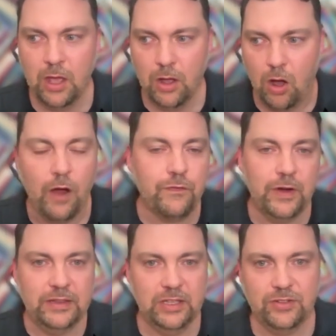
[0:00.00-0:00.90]

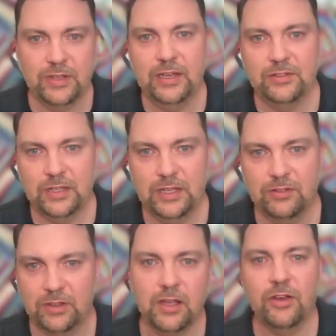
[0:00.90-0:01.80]
offering these sites
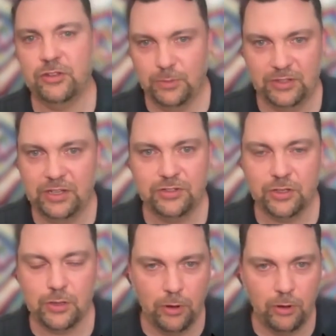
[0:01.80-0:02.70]
is the
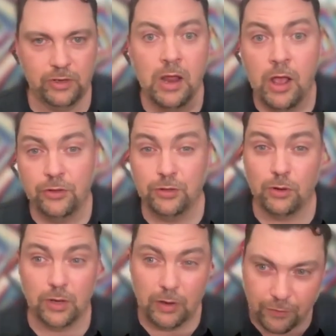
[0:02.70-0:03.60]
customization component.
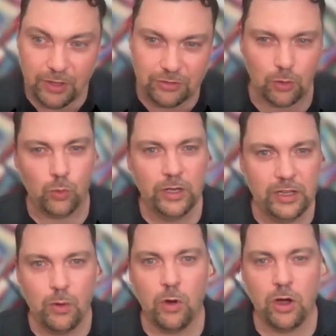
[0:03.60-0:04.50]
So for this to
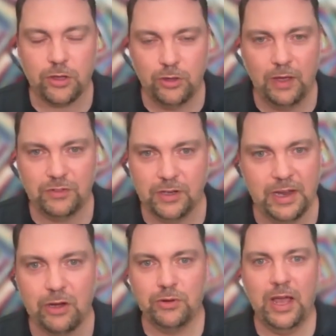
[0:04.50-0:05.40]
really work, you have to
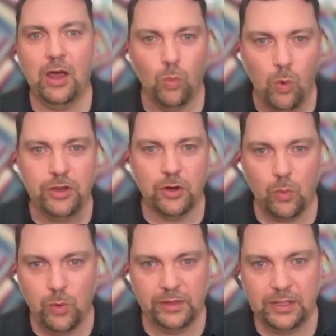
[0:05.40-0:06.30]
narrow down what you're
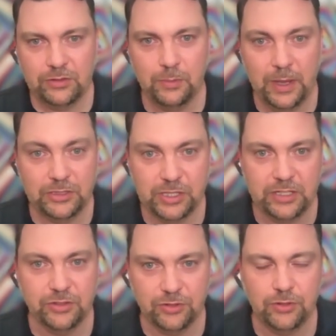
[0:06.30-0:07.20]
willing to make
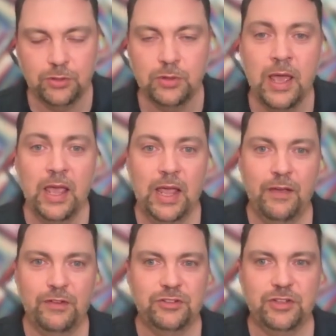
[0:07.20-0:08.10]
changes to.
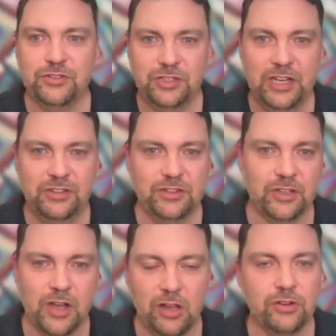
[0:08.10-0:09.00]
If it's just changing the
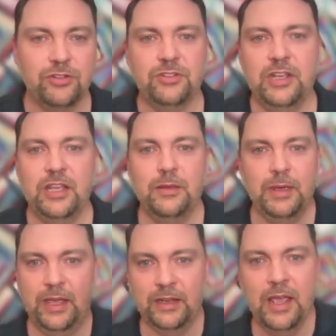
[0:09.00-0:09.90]
color scheme
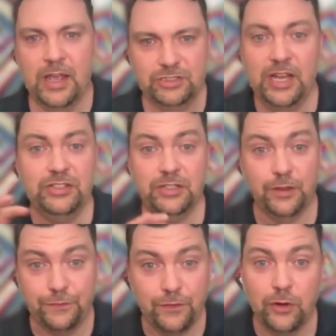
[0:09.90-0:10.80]
and changing
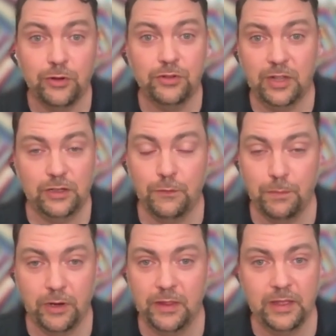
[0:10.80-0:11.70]
the photos that you've
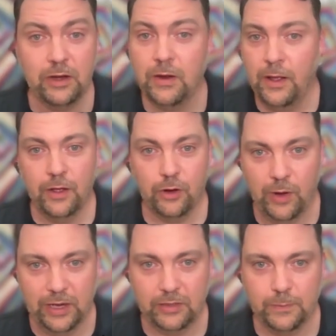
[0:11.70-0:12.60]
put in there,
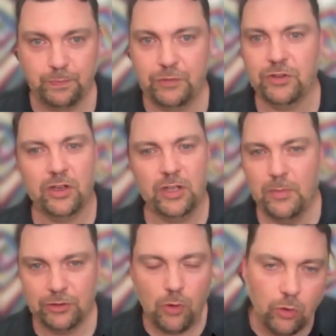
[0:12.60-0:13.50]
great. If you're talking
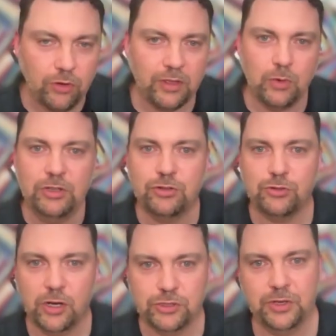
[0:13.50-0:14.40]
about totally
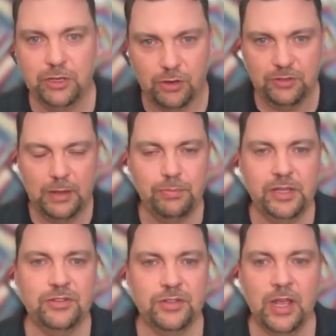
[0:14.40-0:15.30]
restructuring your templates,